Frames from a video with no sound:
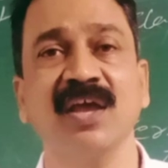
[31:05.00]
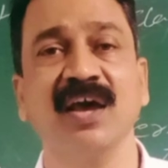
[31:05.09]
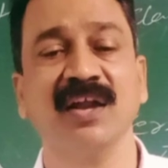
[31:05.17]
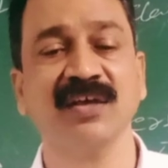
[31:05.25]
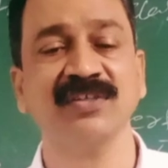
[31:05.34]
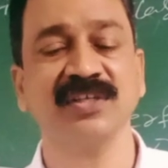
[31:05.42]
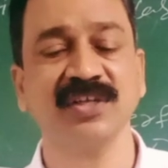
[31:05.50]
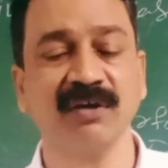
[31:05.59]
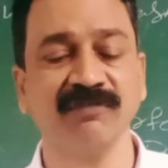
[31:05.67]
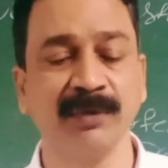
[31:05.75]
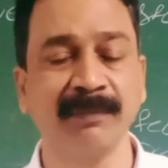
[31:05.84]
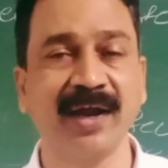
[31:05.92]
elasticity
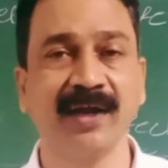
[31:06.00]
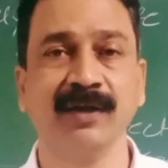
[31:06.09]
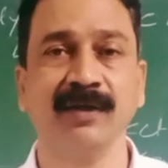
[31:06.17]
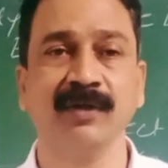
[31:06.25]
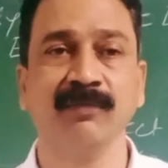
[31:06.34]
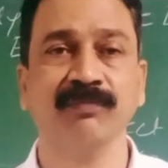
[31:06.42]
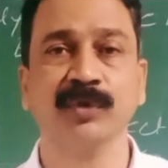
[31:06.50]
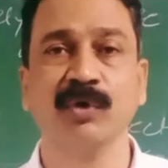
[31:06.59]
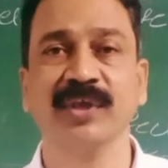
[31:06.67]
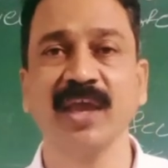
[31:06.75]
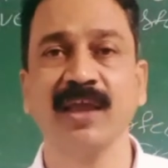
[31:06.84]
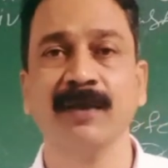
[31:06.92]
of demand.
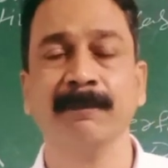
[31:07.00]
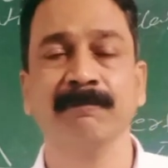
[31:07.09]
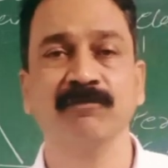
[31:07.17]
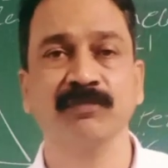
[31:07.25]
Okay.